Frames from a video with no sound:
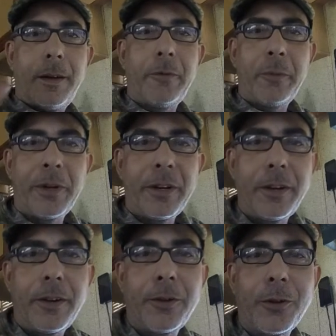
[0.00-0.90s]
Hey
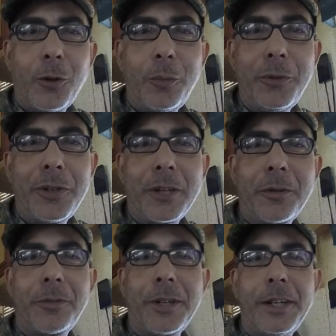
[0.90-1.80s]
everybody, Solo
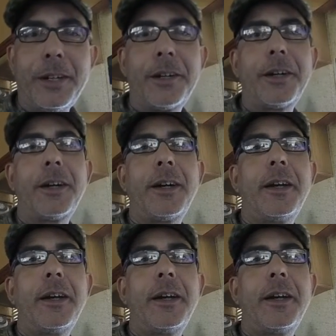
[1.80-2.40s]
Boondocker Freddy here.